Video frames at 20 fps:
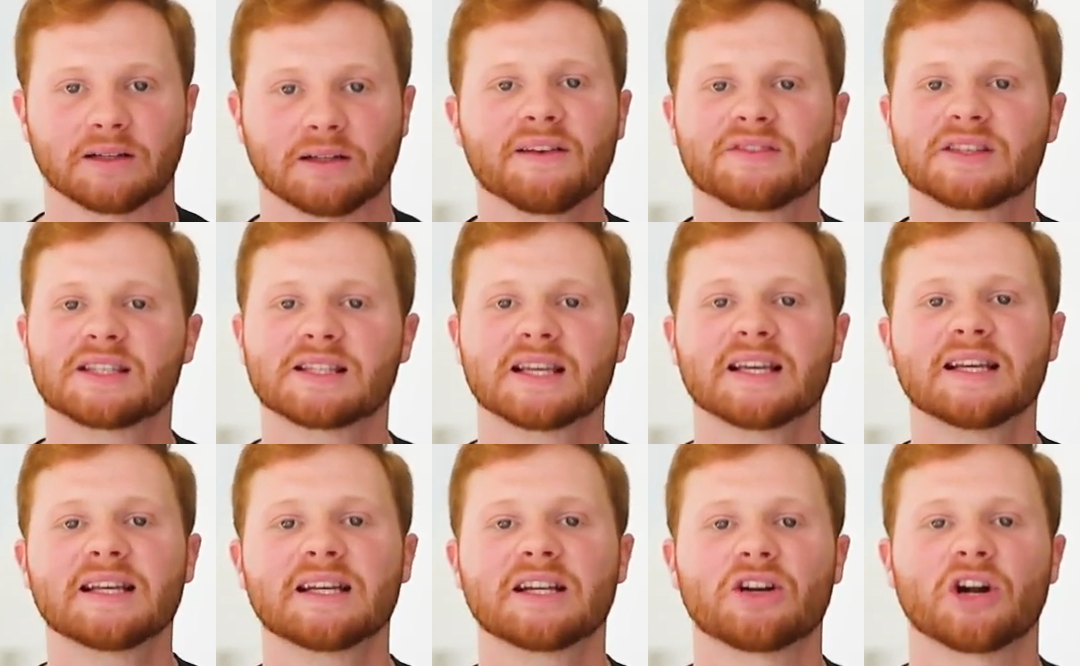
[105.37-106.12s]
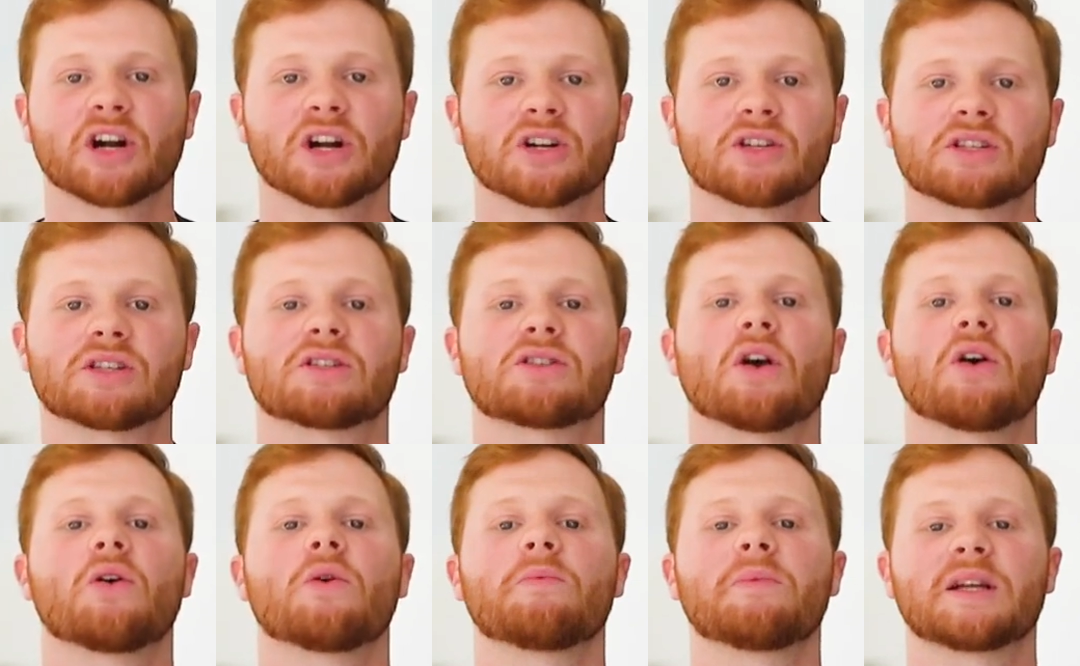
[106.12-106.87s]
I've seen and heard
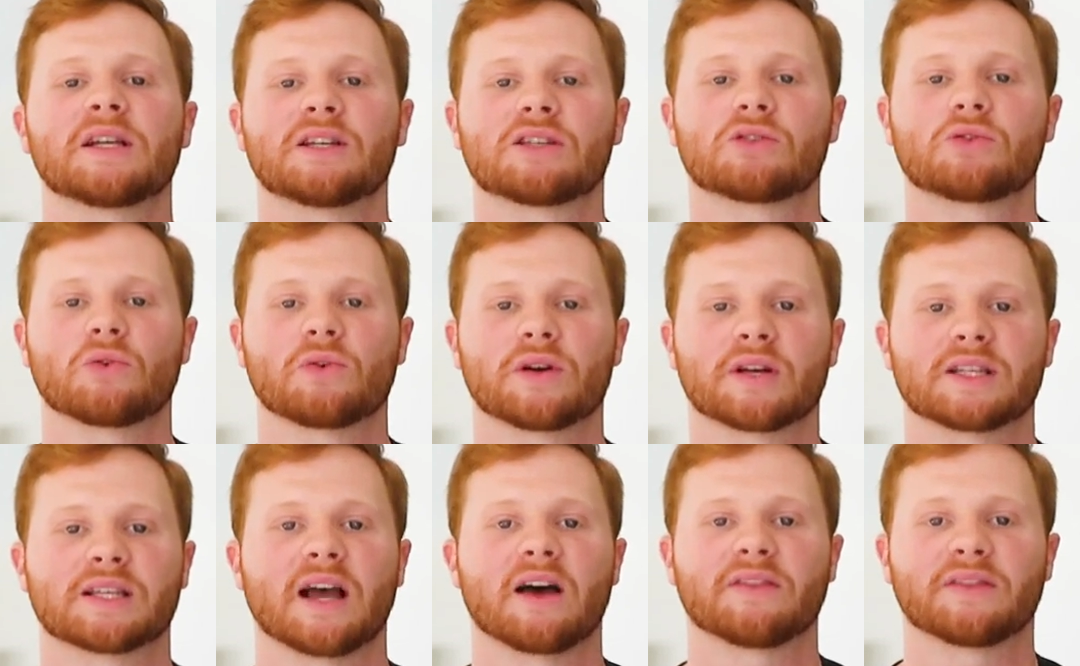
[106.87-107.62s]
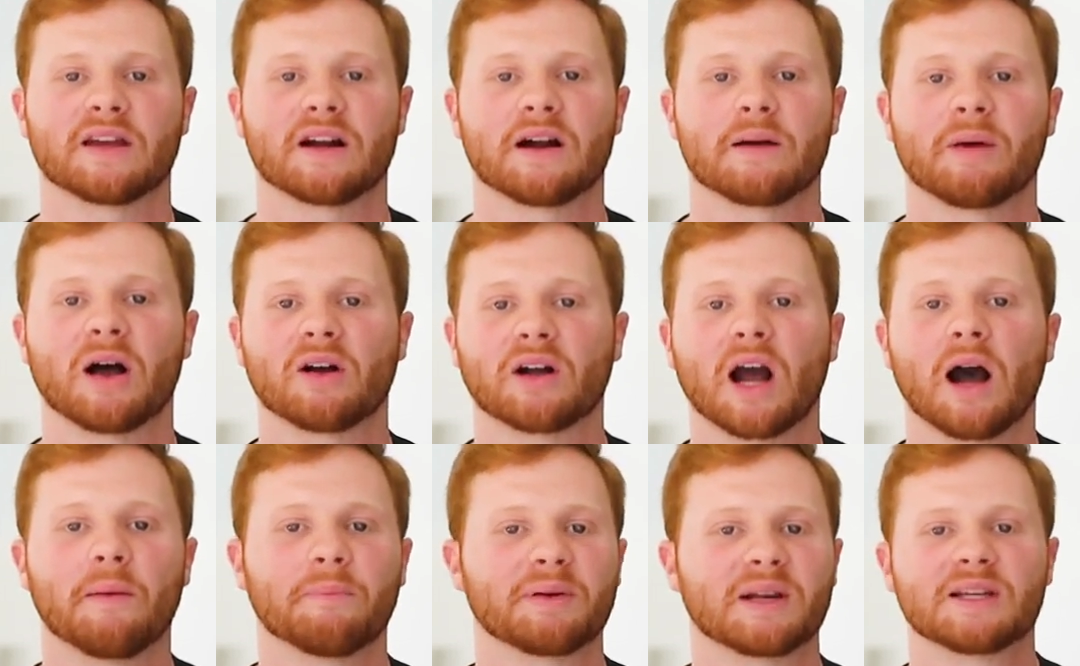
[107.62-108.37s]
so many stories out there about
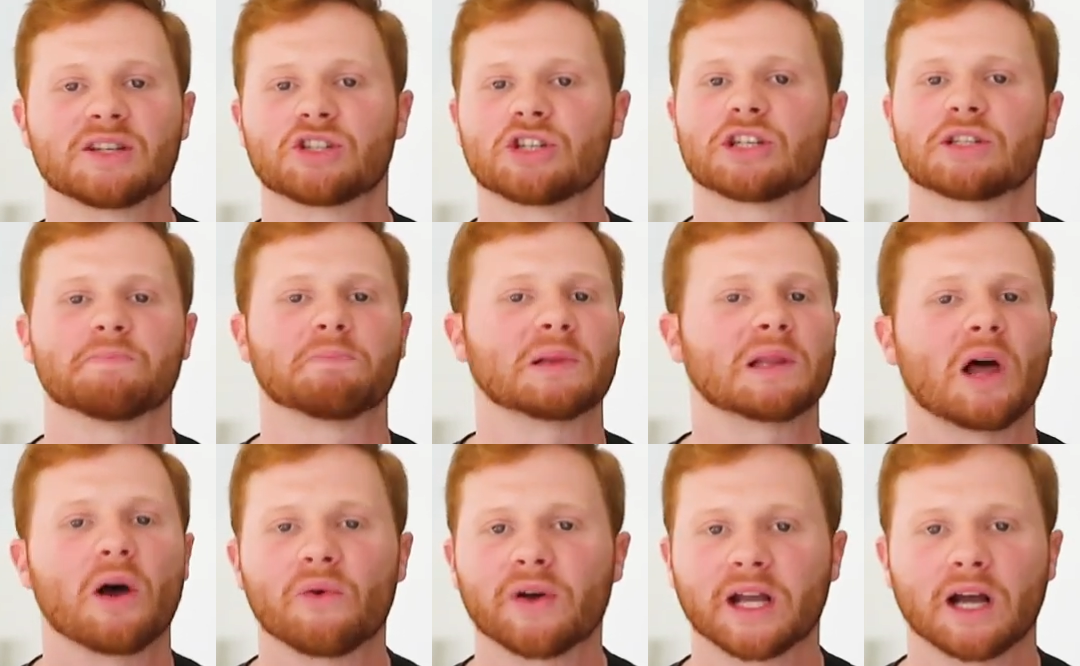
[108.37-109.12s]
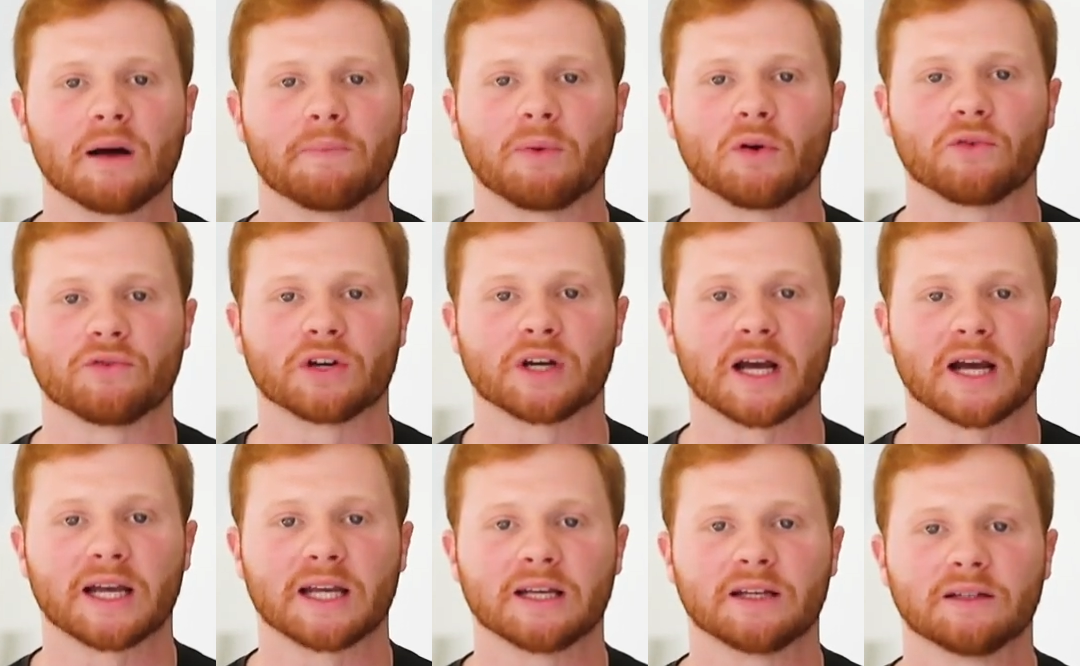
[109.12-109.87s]
companies just blowing up
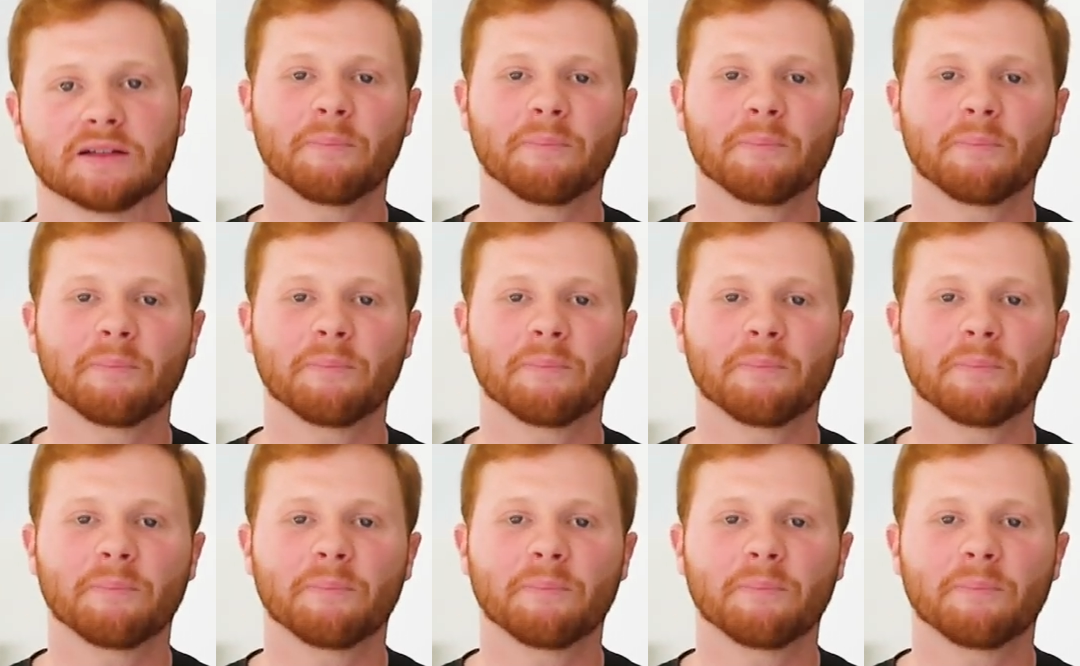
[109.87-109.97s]
overnight.